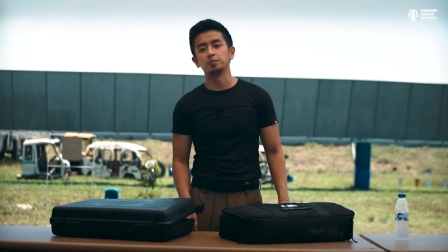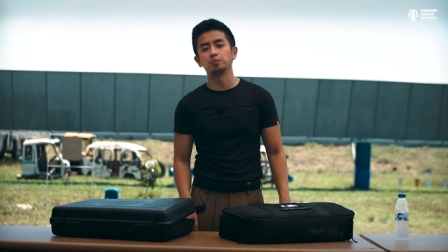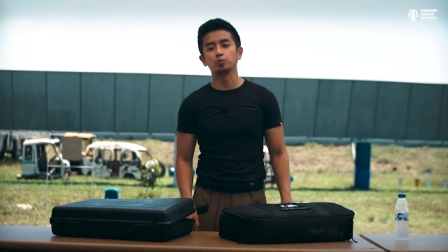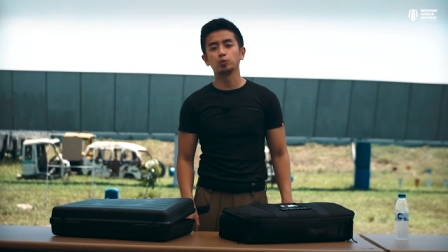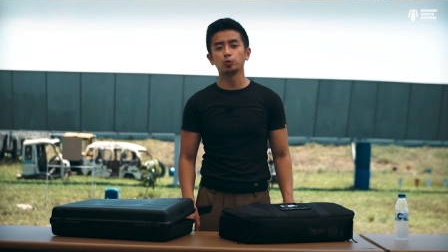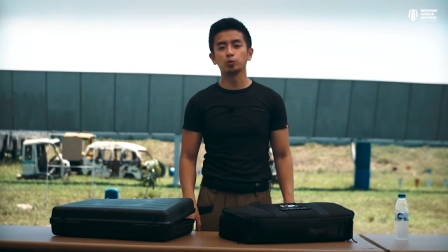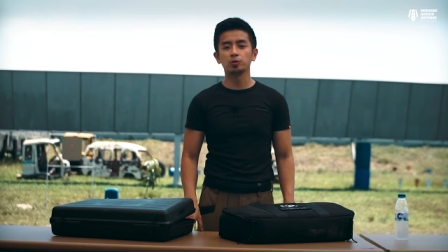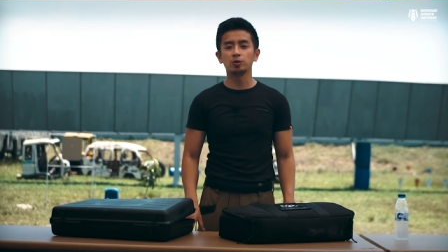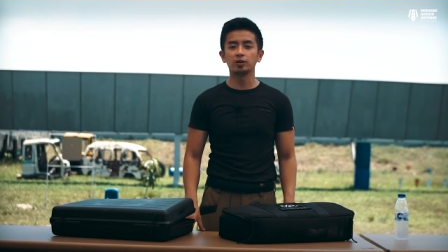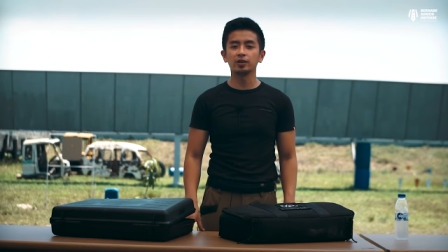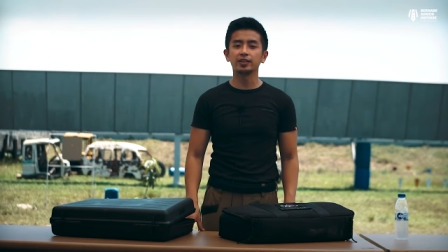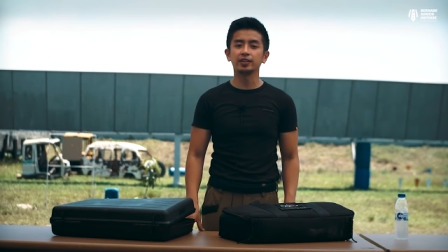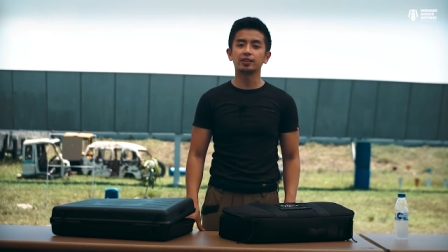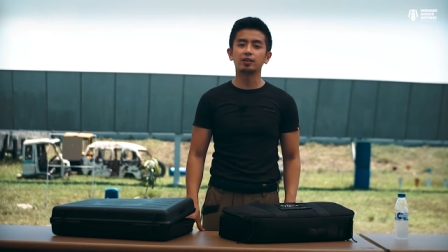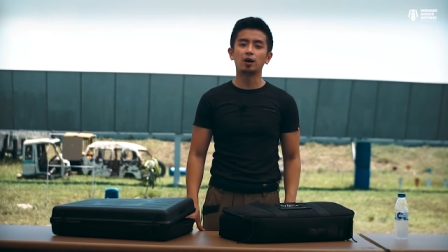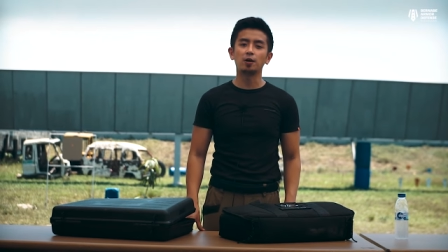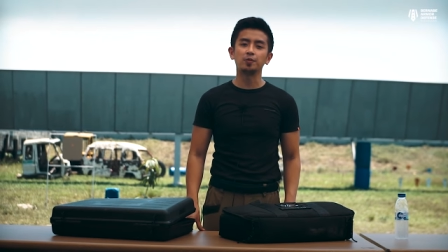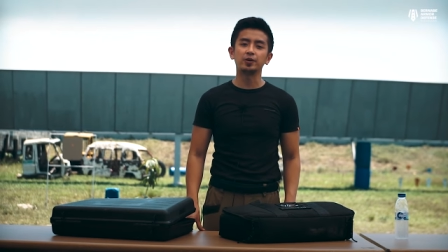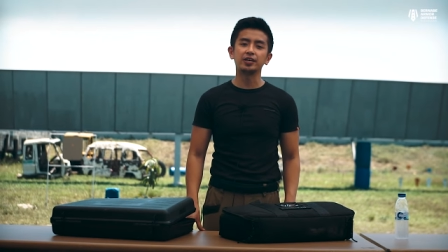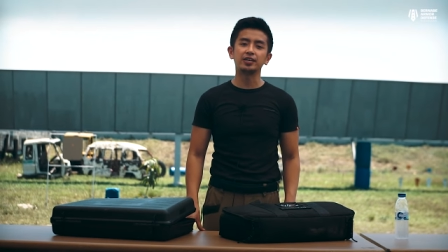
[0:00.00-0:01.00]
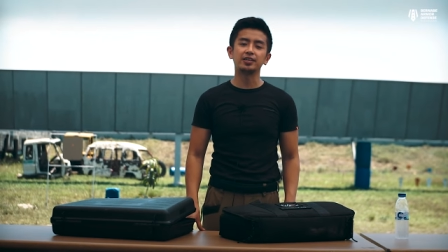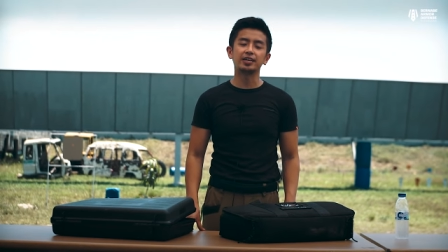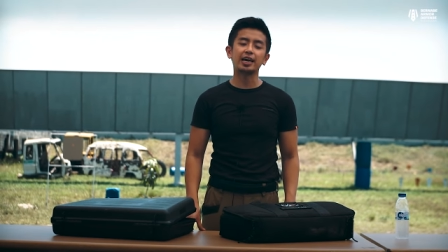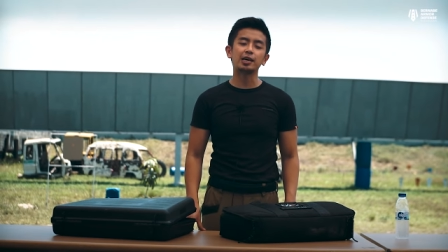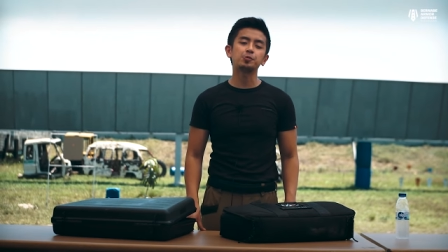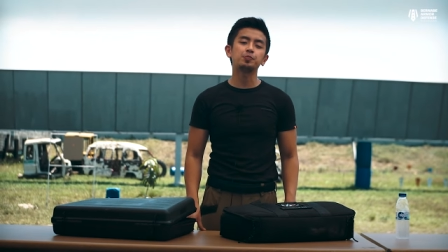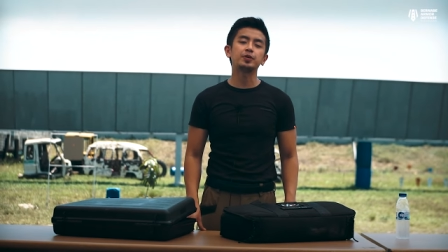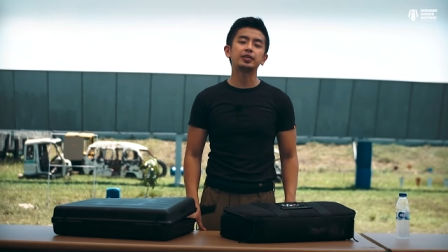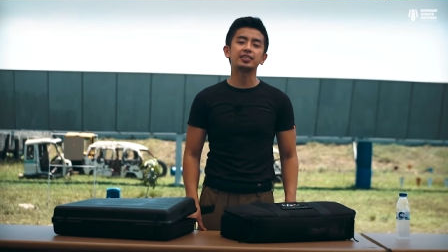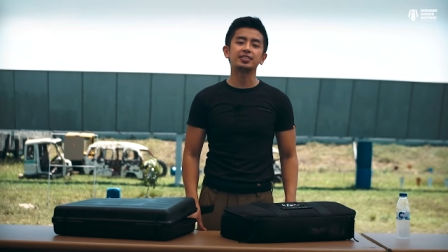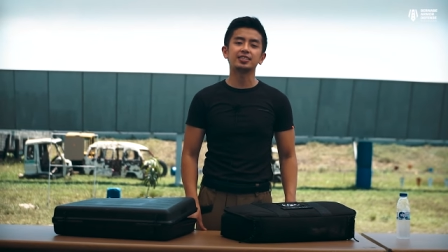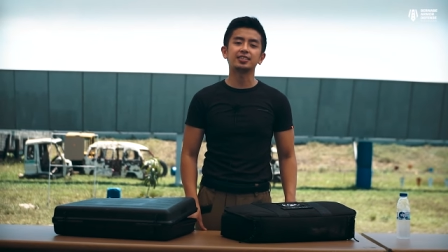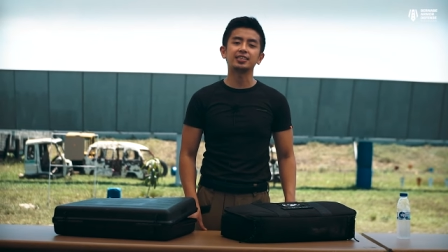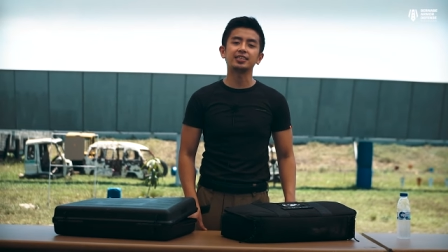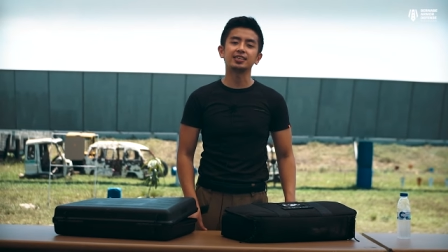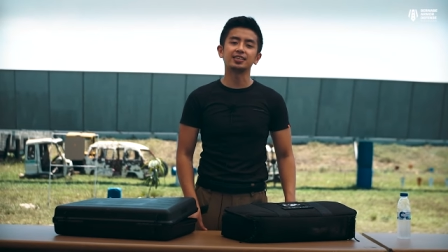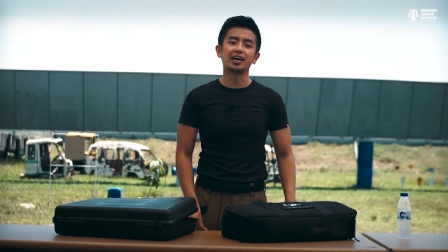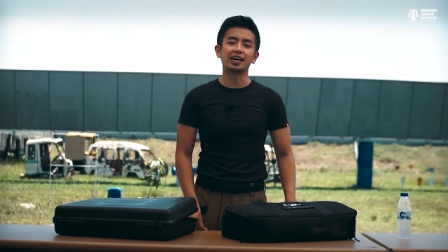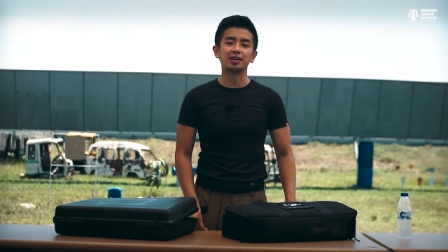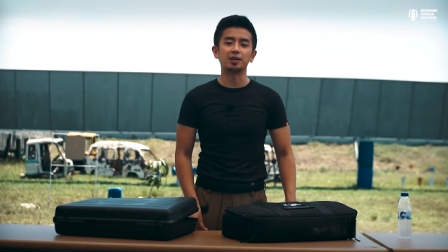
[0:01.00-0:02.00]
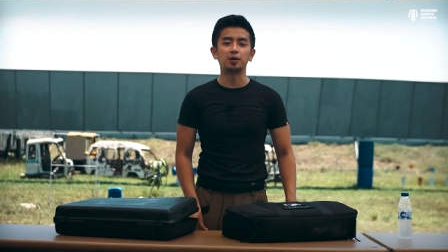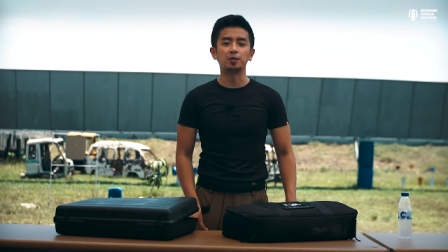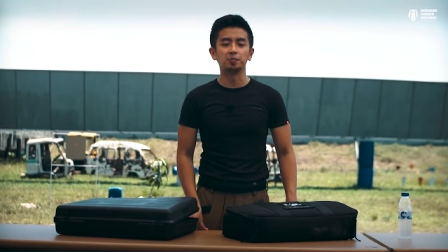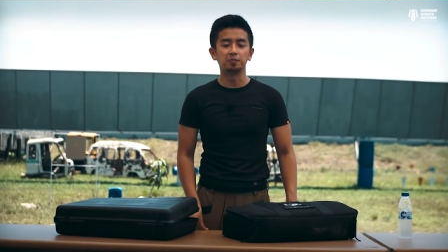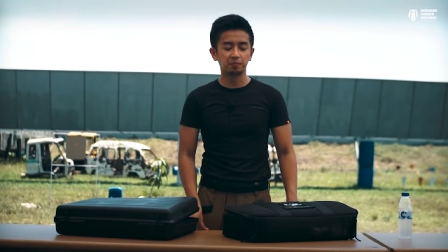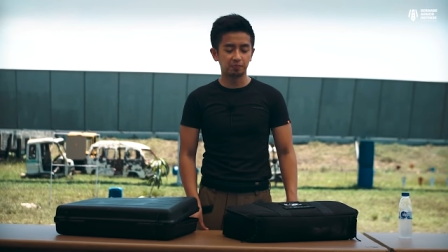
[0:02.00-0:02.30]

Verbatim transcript: Brügger and Thomet A P C lineup.